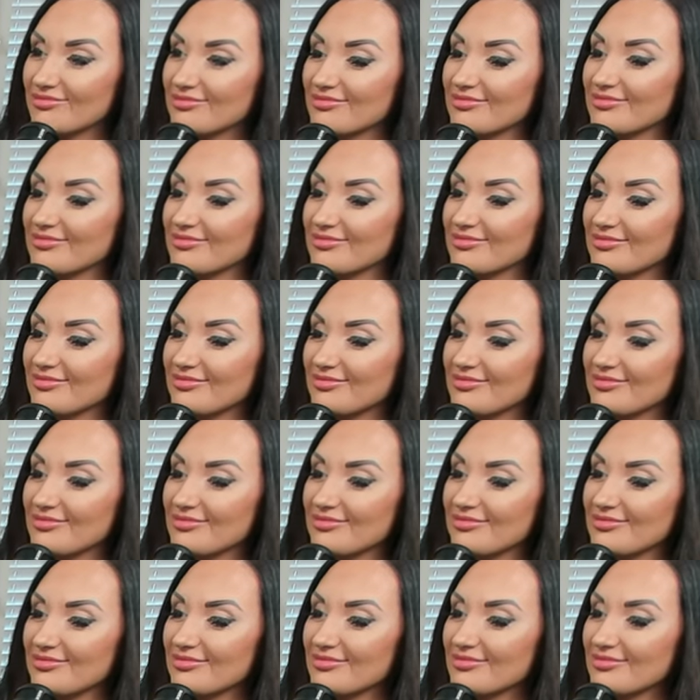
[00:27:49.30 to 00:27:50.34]

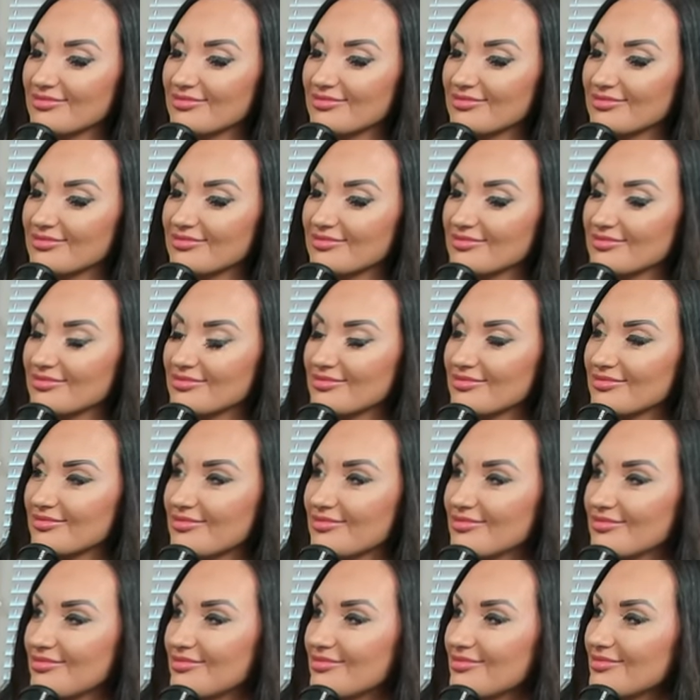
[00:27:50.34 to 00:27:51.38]

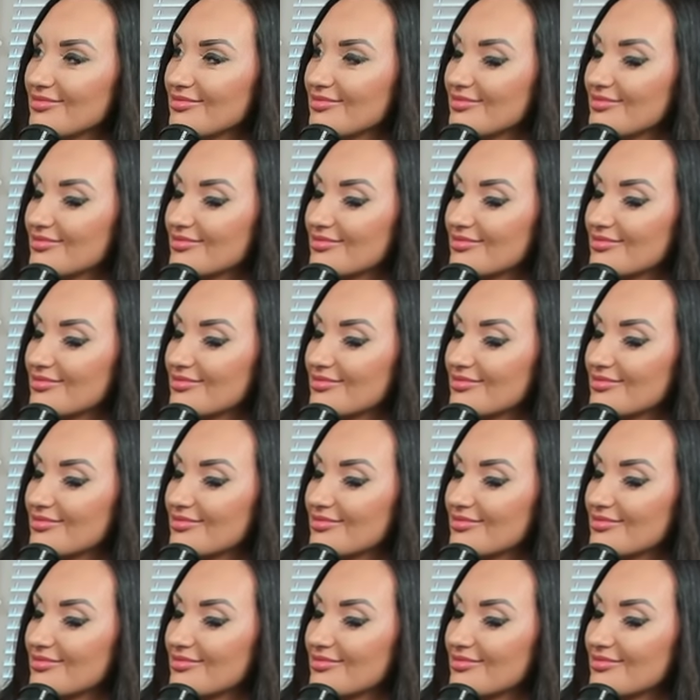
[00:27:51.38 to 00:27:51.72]
The person shown says nothing.